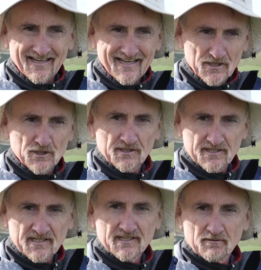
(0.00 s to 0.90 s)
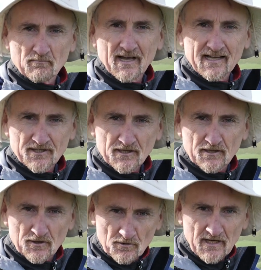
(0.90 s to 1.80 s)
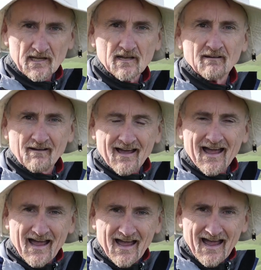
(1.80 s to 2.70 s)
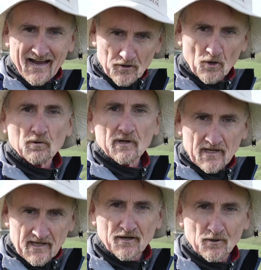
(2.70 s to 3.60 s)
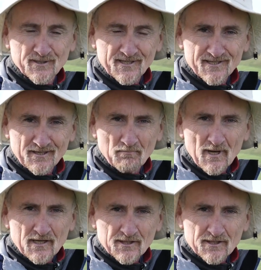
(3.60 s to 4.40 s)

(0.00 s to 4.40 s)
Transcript: each system as a unique agro ecosystem.